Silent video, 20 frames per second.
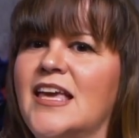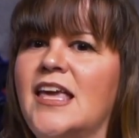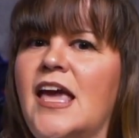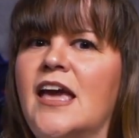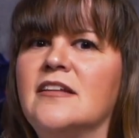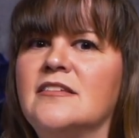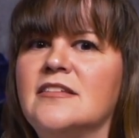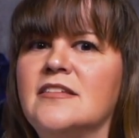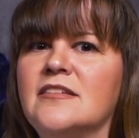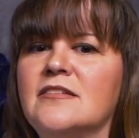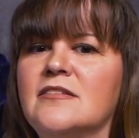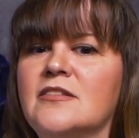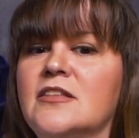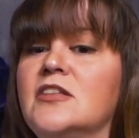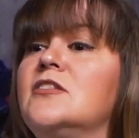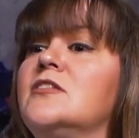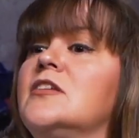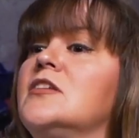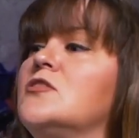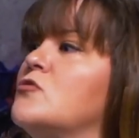they get to.
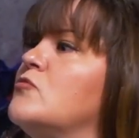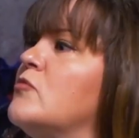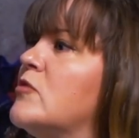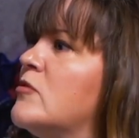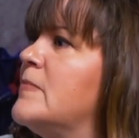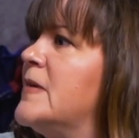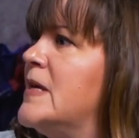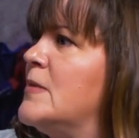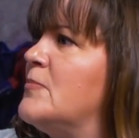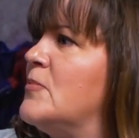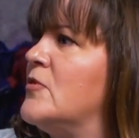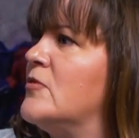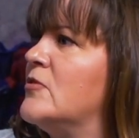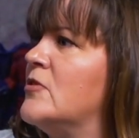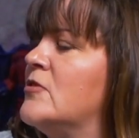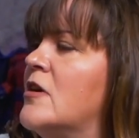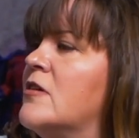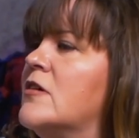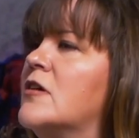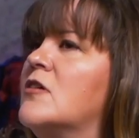Th these are real people.
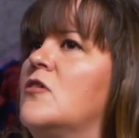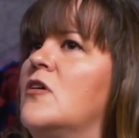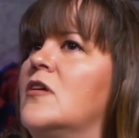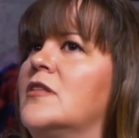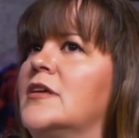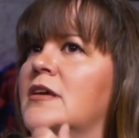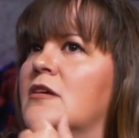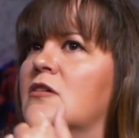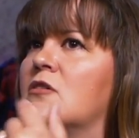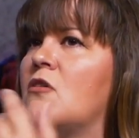You're not calling yeah.